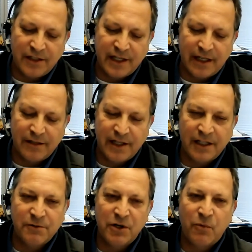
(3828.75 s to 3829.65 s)
Tell
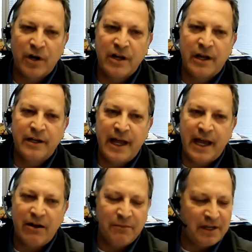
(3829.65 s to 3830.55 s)
us what you're working on
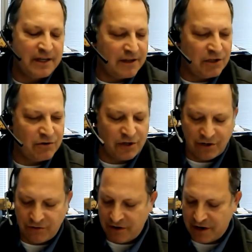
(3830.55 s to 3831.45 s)
now. I mean, you
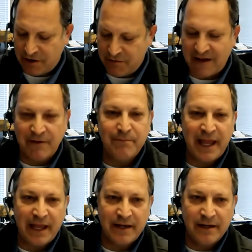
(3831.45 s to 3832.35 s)
have a
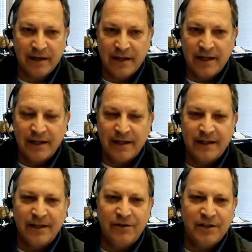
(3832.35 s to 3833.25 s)
band.
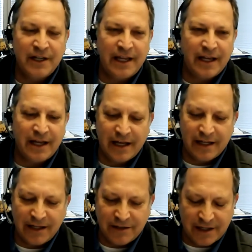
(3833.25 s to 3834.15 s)
You did a
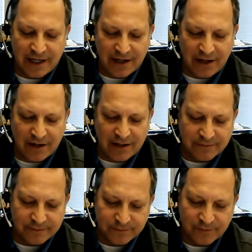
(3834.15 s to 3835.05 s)

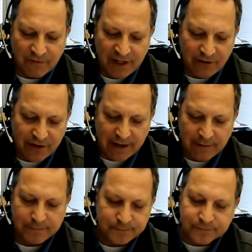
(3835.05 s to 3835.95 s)
video
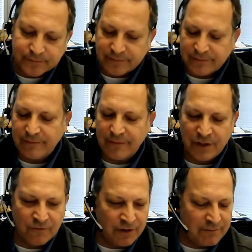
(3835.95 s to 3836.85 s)
game.
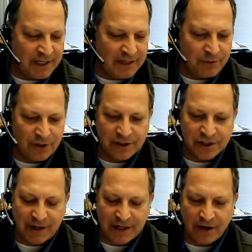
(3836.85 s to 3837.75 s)
You've written many books.
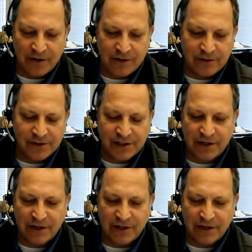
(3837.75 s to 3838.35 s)
You write articles.